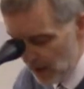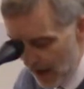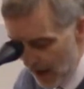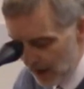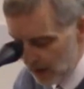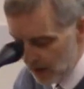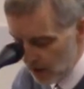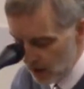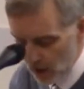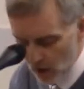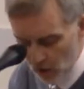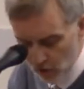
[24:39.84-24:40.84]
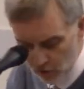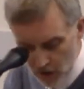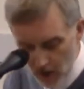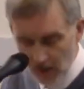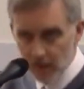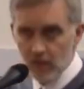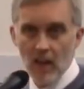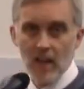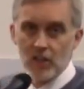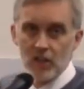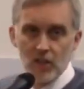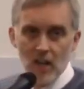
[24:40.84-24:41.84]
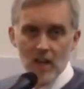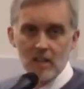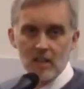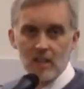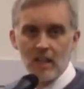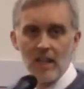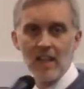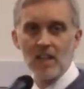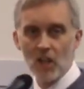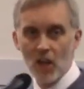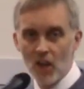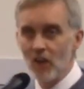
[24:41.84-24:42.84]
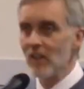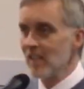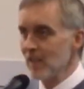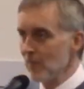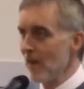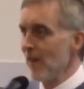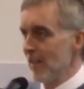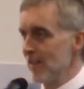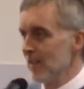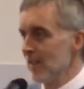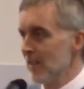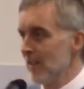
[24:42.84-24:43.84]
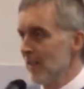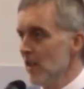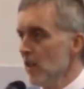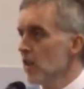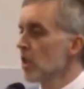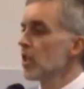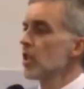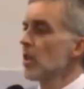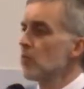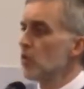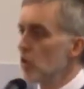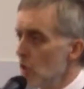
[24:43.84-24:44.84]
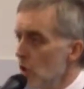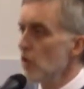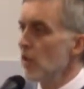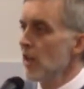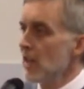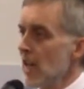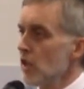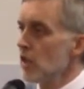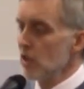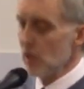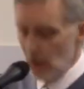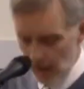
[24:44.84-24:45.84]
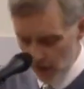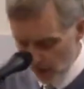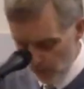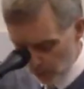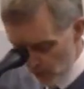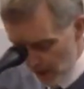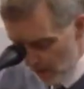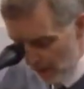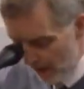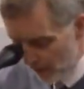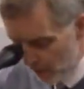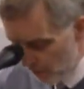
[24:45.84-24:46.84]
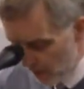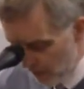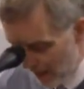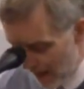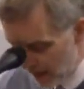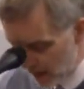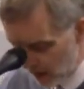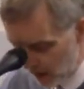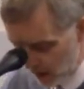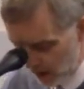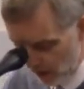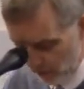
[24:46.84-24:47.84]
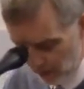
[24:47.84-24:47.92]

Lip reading: Yes, so Christ then sends his Holy Spirit to subdue the nations, to bring about the repentance